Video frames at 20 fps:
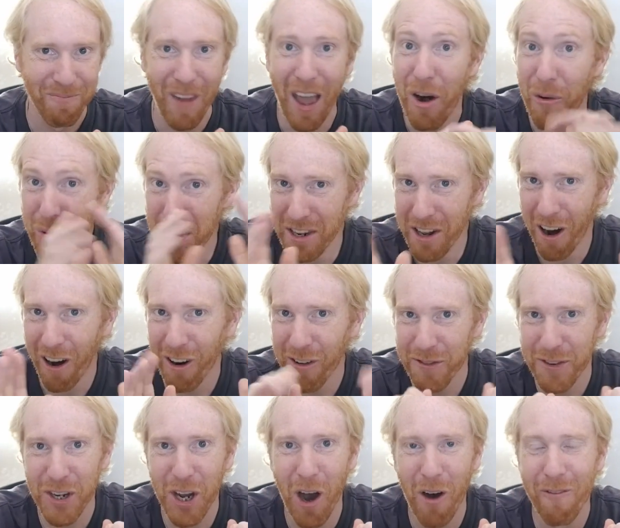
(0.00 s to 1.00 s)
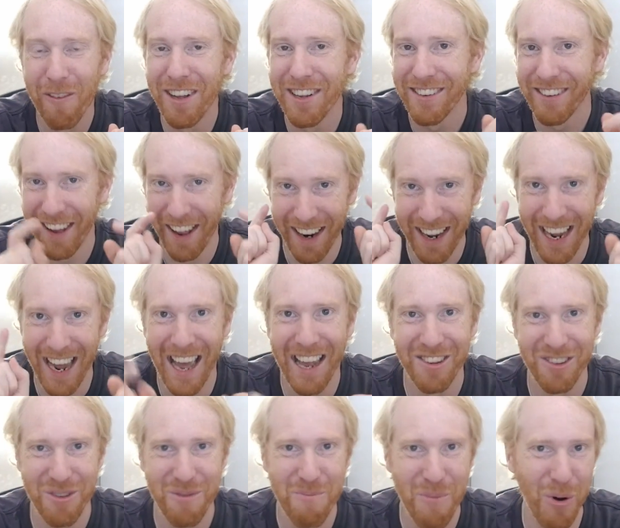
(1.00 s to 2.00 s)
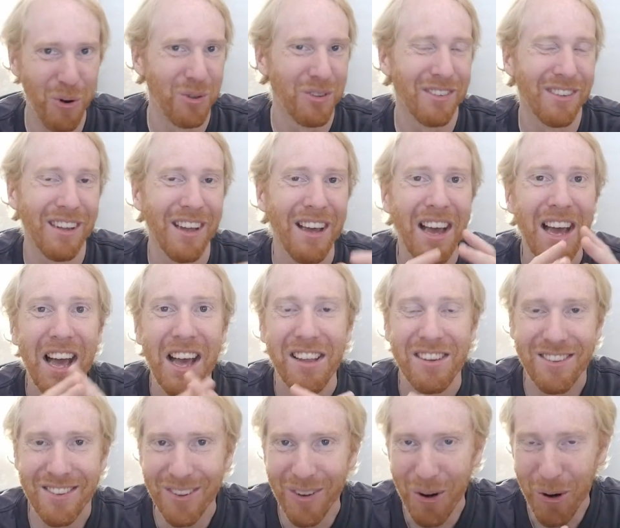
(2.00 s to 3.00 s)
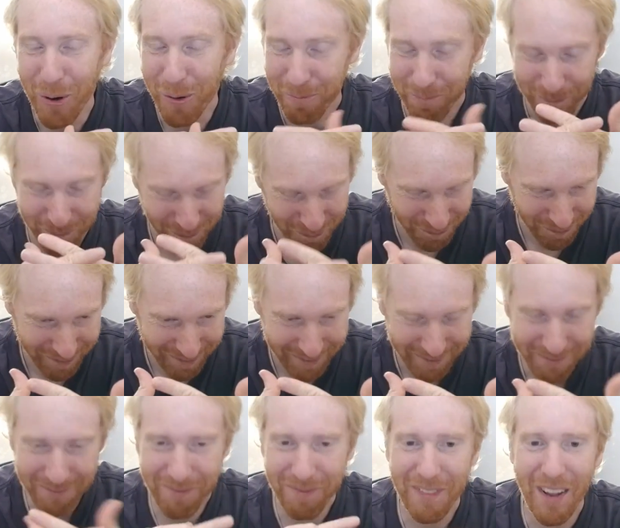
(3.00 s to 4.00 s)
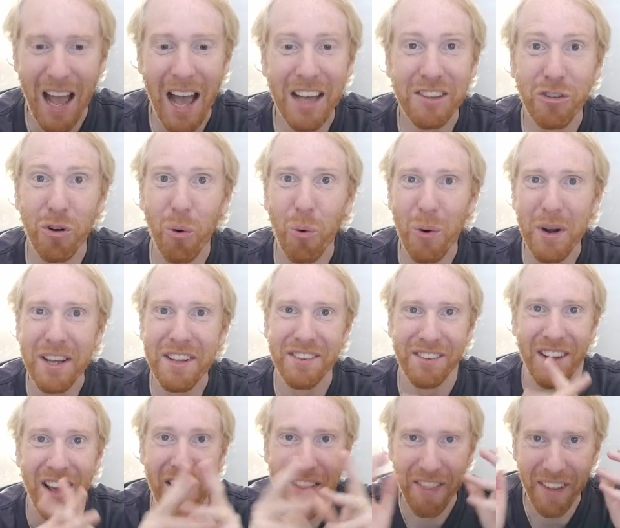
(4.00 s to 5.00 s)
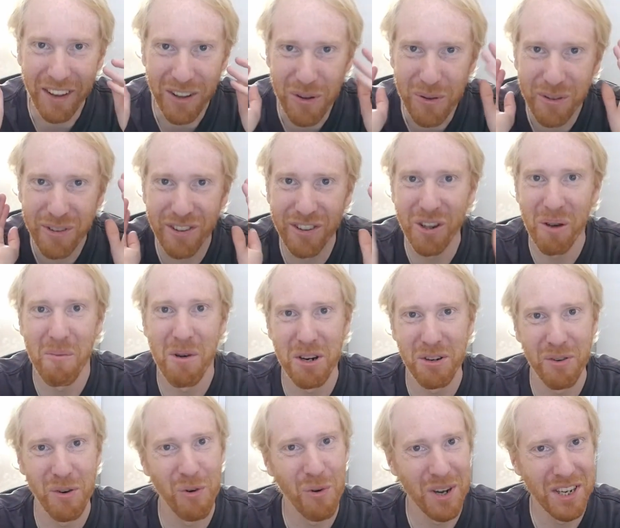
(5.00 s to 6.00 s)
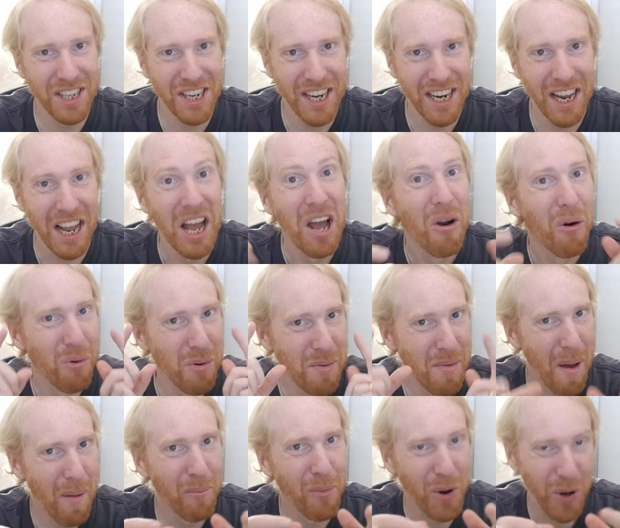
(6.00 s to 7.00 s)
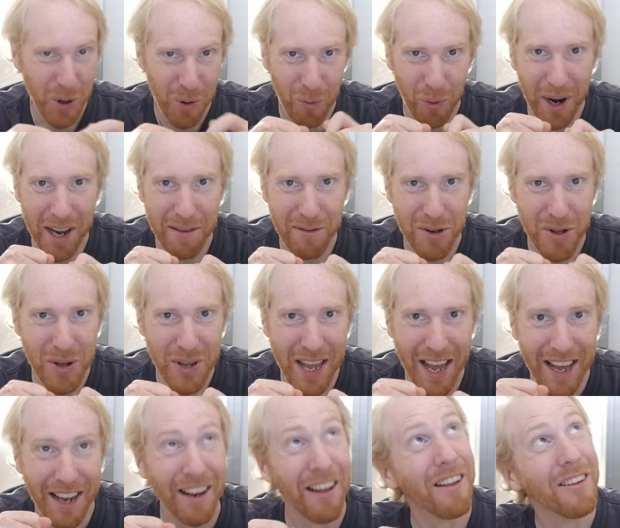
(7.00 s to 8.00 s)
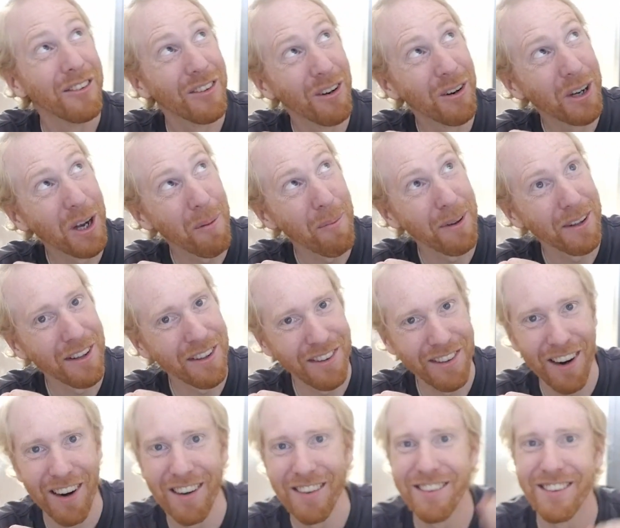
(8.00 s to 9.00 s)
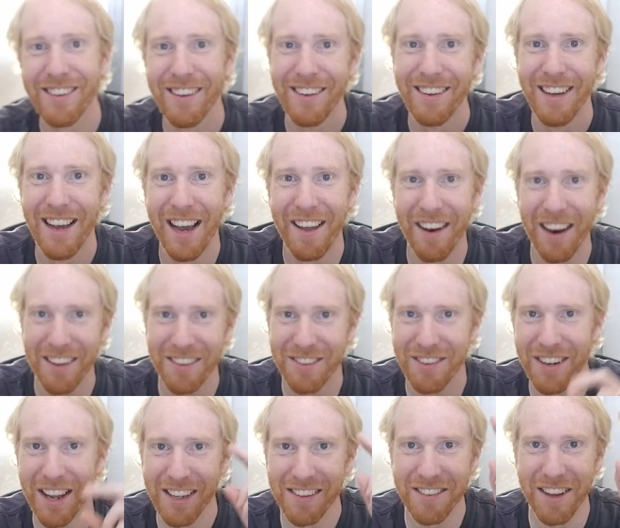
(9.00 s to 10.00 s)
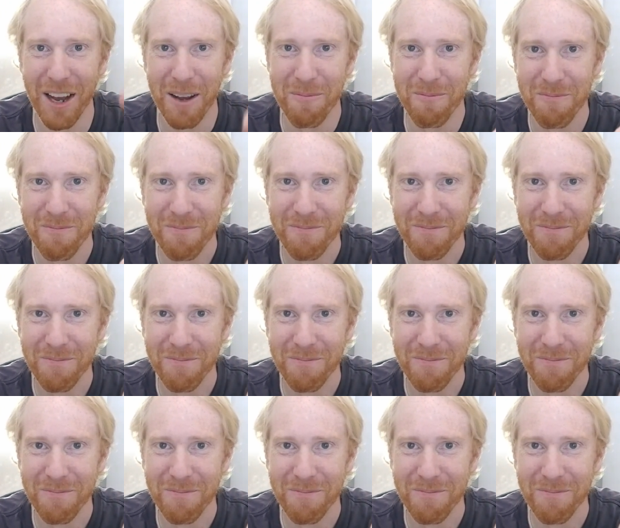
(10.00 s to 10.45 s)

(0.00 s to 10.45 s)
I read all of the comments and I answer most. So, as always, thank you so much for watching. Remember, whenever you can, to look up at the stars, and I'll see you next time.